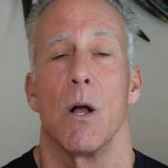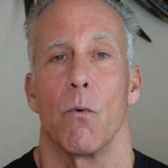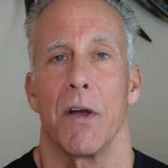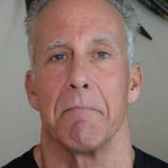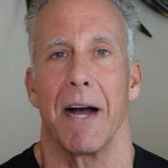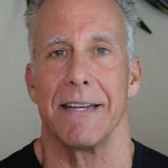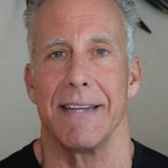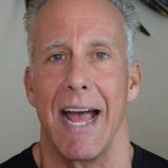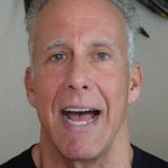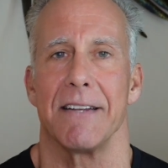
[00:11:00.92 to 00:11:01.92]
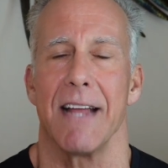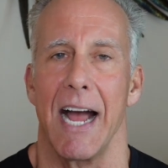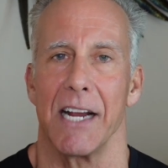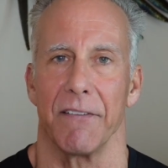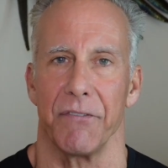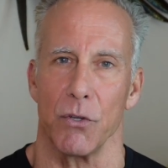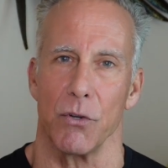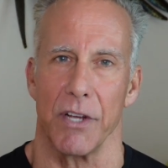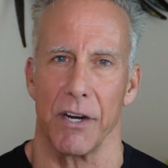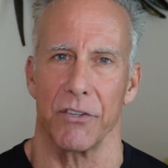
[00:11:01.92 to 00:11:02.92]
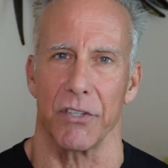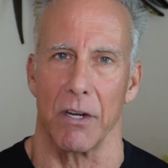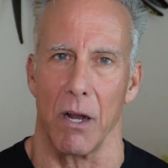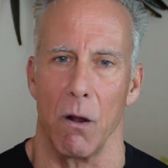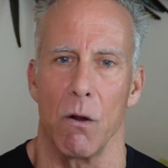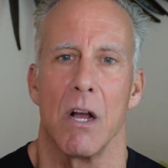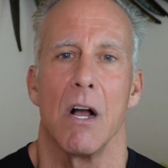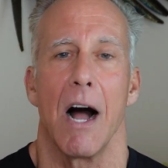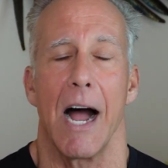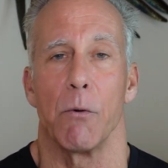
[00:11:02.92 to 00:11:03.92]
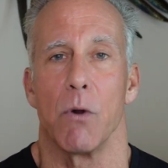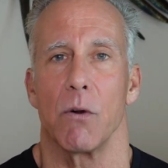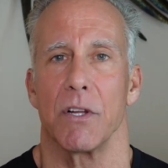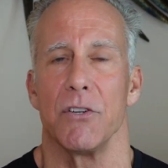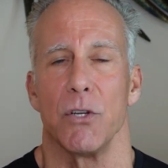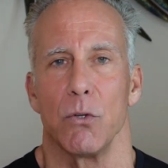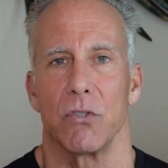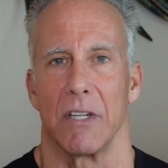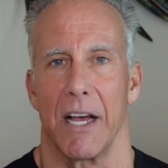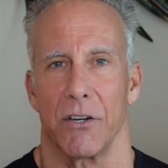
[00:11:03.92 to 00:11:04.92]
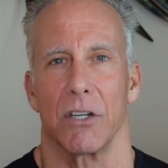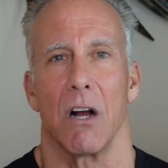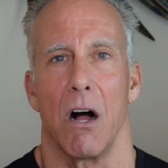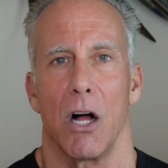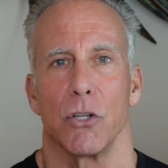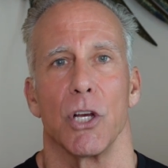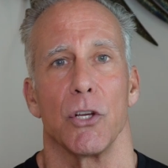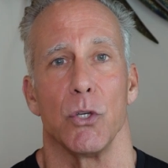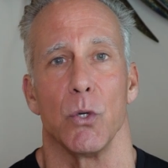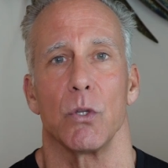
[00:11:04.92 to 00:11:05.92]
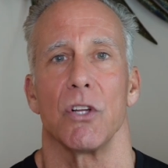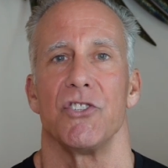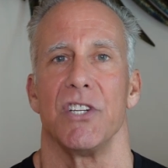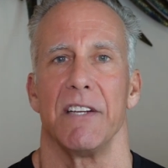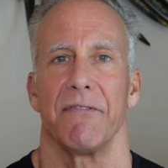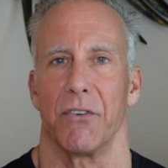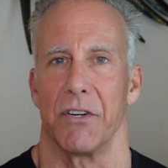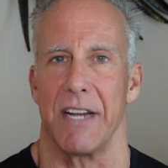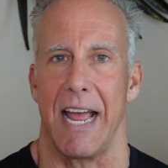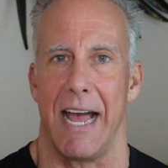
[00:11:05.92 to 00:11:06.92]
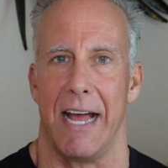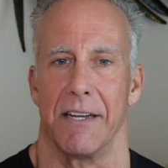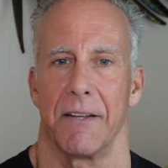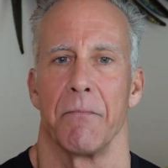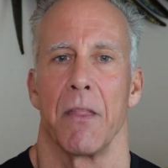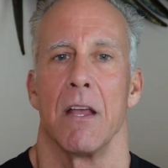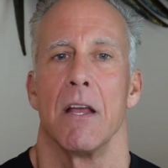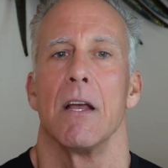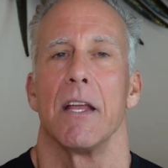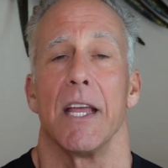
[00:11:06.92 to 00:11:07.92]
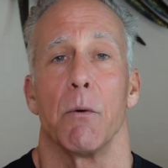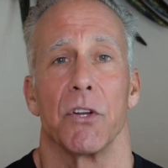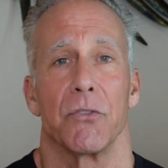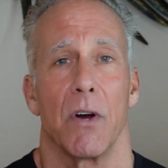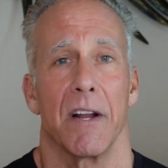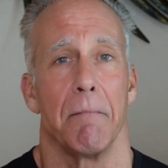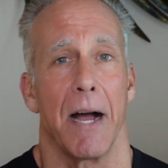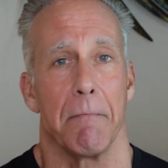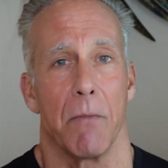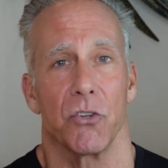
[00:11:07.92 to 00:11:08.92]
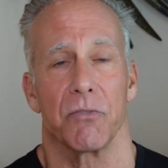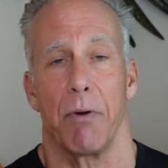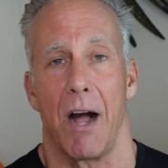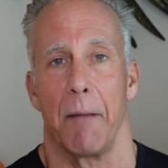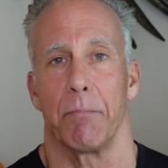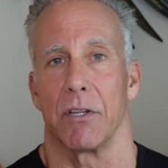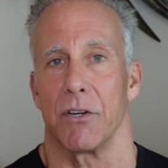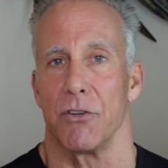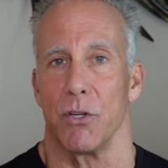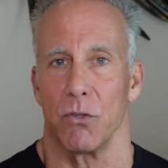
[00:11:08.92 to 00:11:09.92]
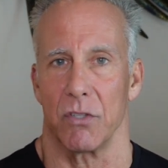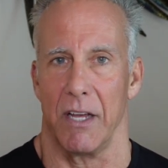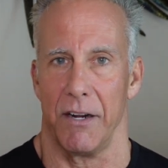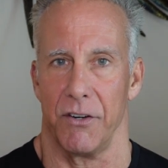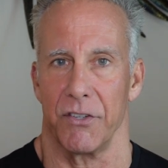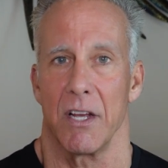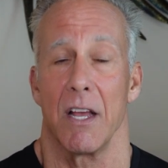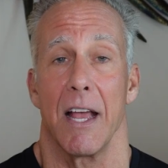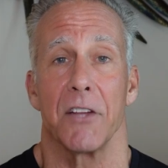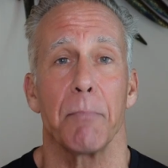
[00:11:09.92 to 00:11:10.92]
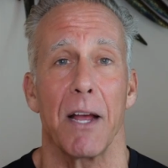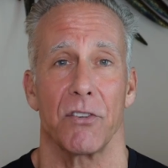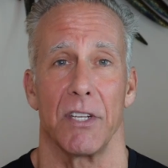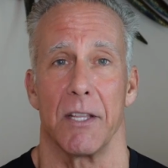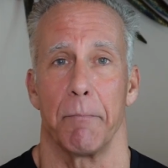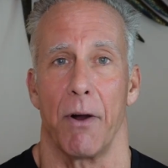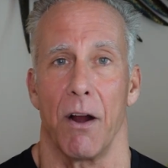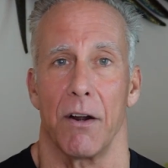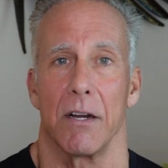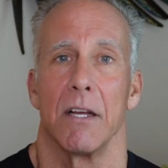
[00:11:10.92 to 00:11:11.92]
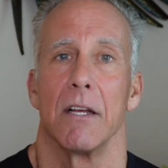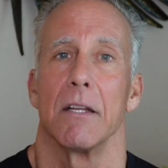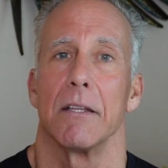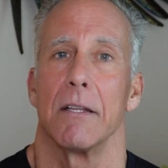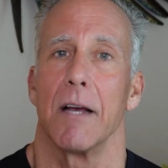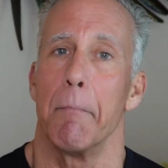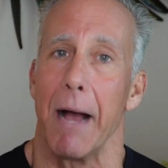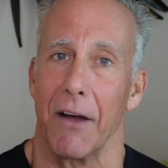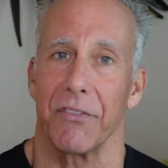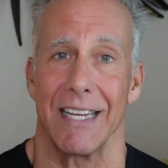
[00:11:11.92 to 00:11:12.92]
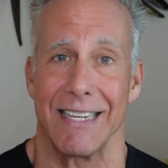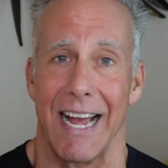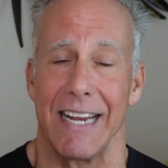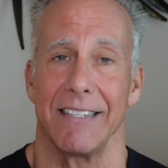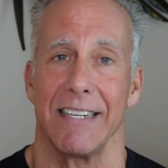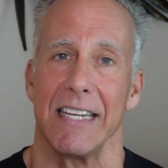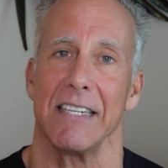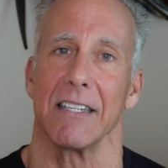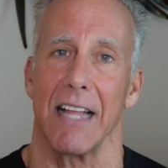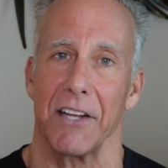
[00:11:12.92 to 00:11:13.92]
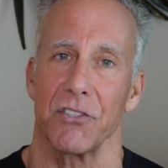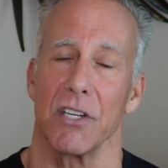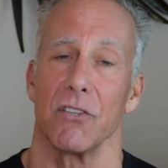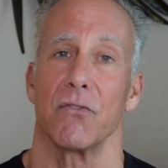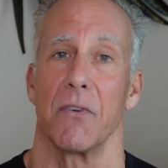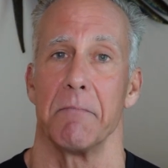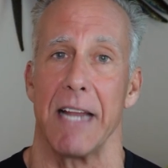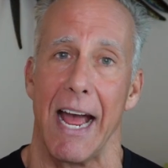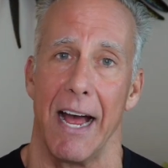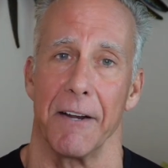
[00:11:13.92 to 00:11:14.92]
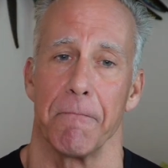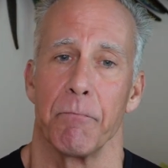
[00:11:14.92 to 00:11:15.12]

When my dad died a few years ago, I wrote a newsletter called Eulogy for Dad. It was one of my most popular newsletters, especially the part about the 19 lessons from Dad.